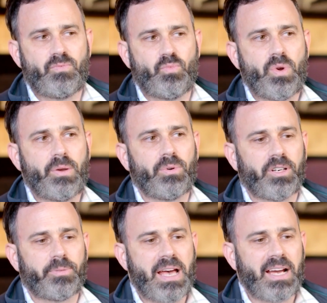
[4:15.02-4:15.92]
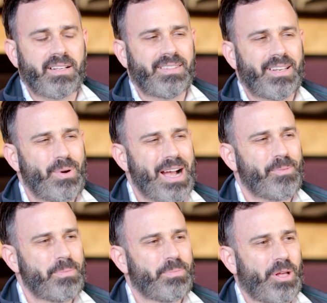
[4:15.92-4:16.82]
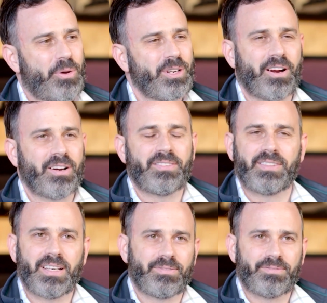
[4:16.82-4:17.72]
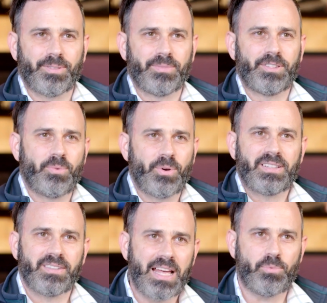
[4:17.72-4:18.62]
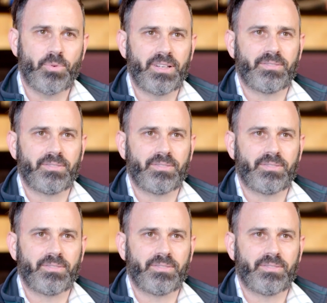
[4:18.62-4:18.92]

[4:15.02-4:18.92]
We will look back and say, wow, people own cars to get from this point to that point.